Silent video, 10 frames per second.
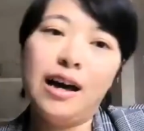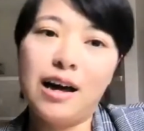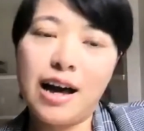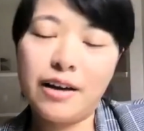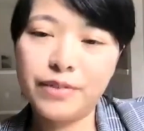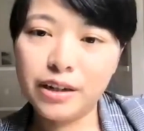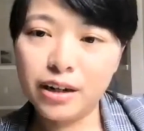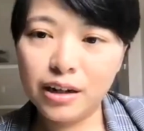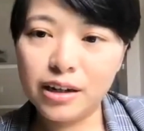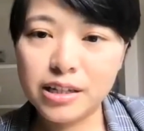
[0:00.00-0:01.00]
uh, having
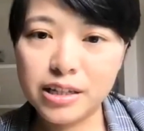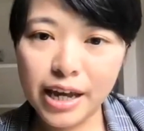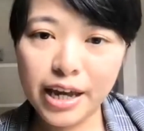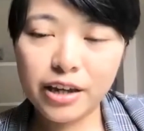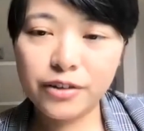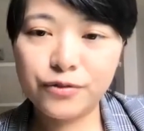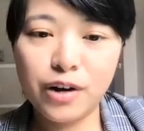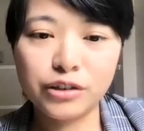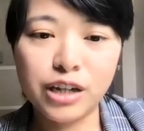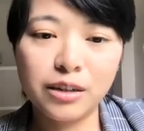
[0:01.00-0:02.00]
a safe,
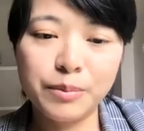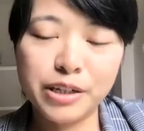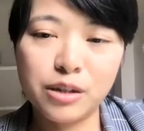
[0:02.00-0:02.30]
autonomous